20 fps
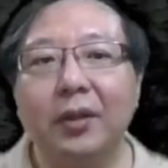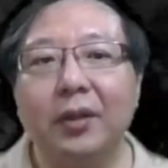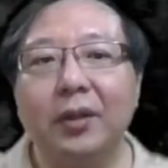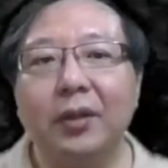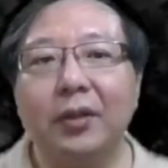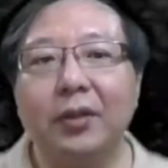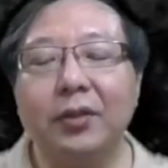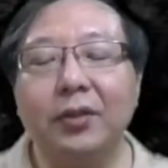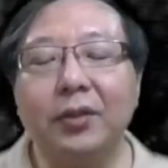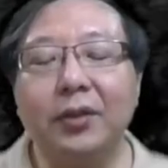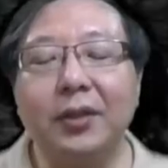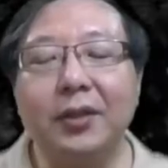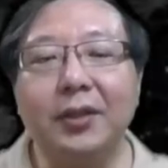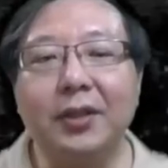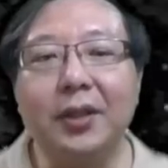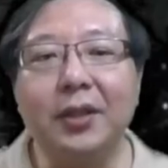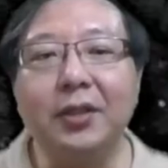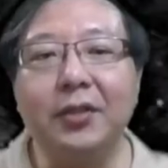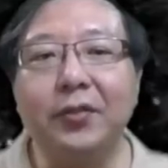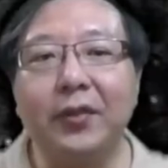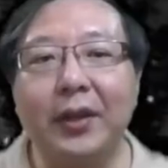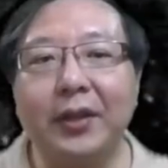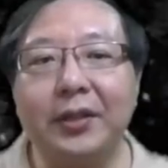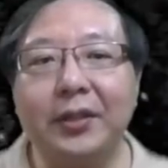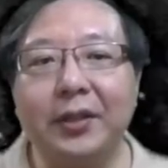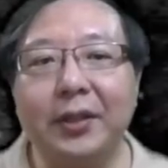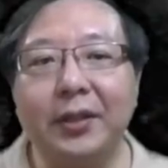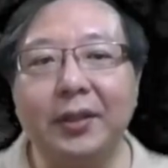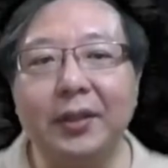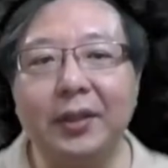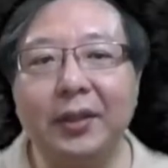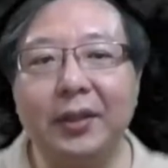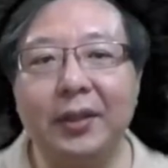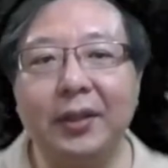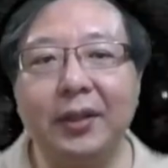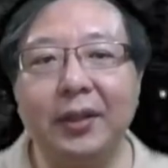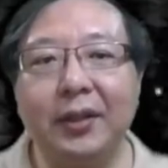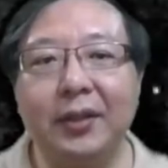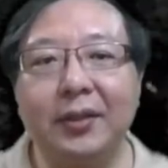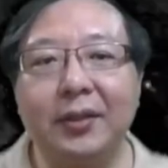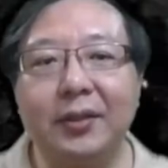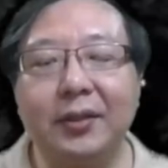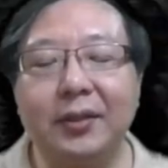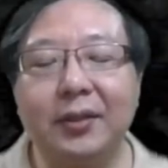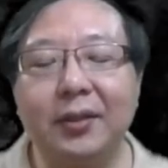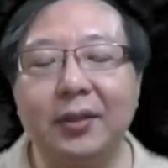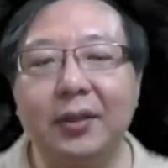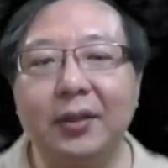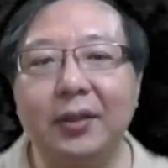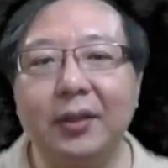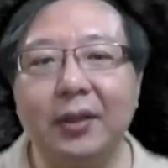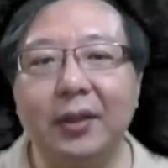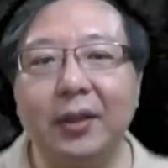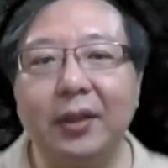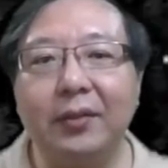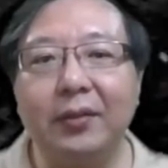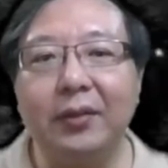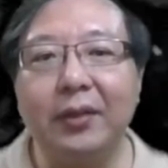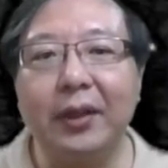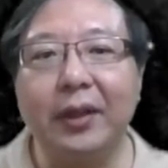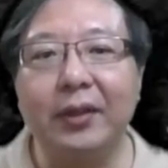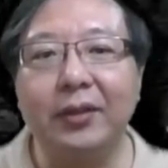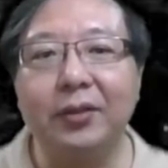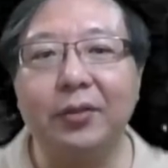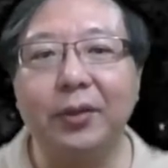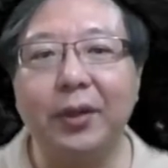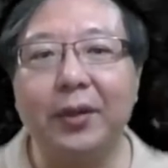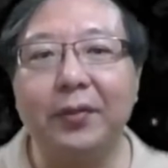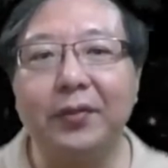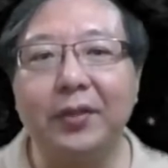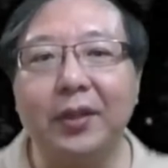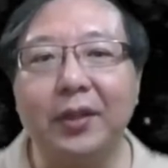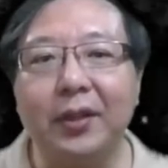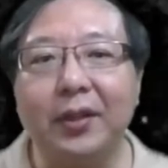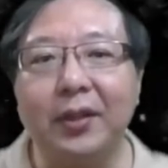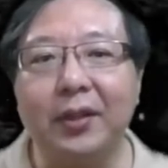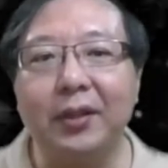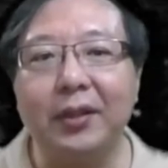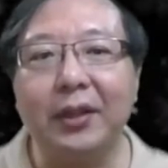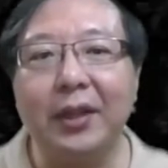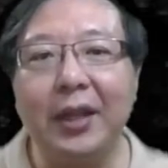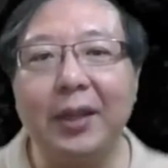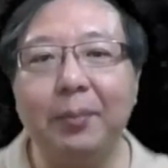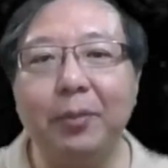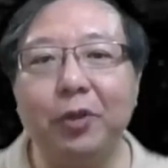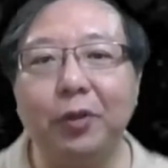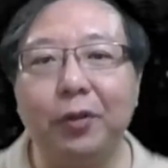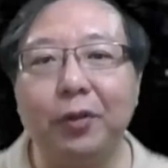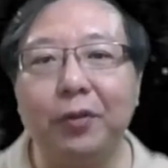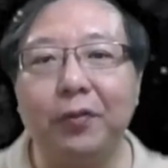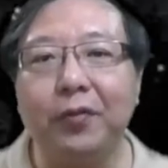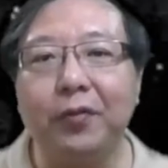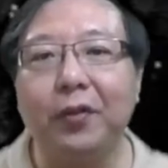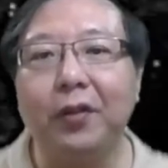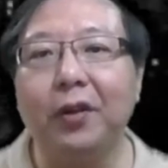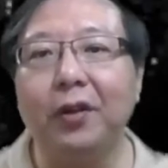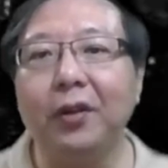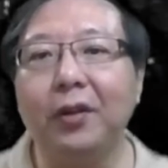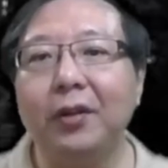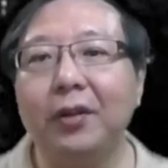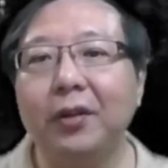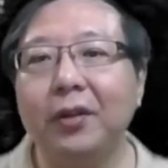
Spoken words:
So the search function here is, it has to have the name to look for,